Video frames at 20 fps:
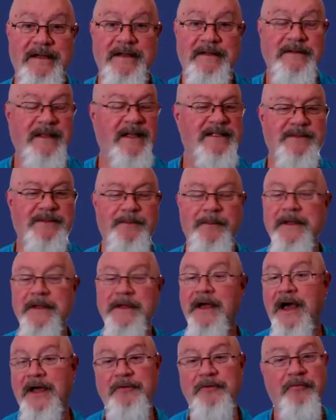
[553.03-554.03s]
that's
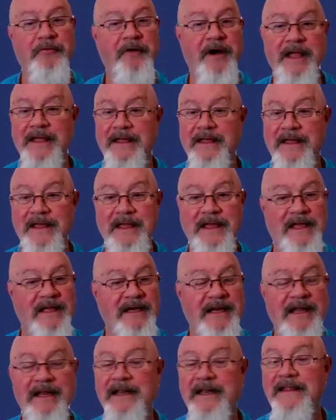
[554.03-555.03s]
beyond Reiki
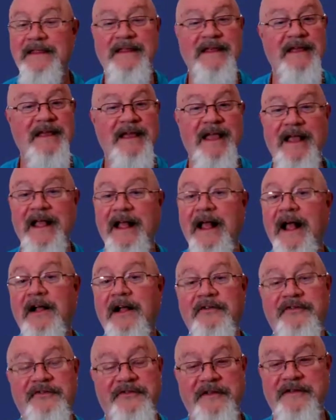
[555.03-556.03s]
and anything
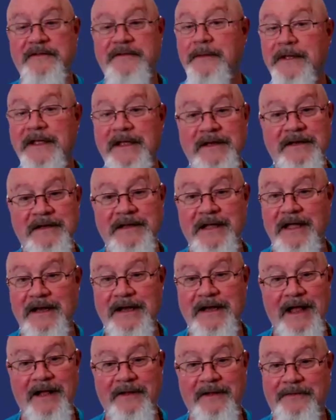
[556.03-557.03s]
else that's being
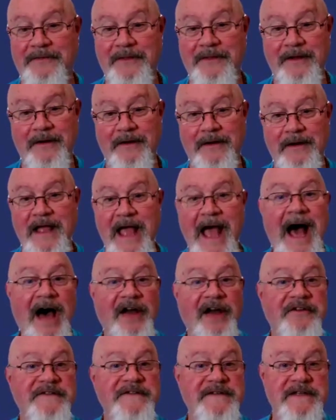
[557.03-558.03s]
done out there,
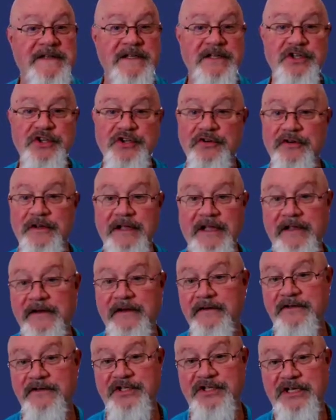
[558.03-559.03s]
how to send your
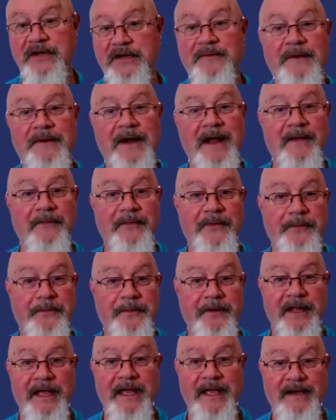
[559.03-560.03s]
energy around the
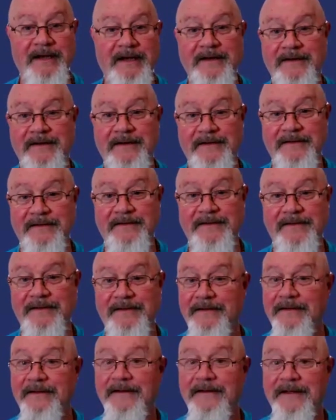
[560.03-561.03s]
planet.
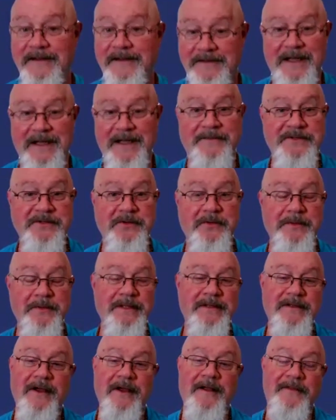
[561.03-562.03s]
Adepts will
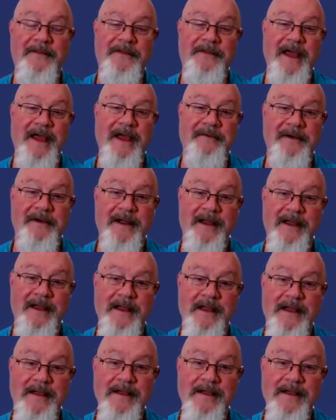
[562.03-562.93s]
be taught that, right?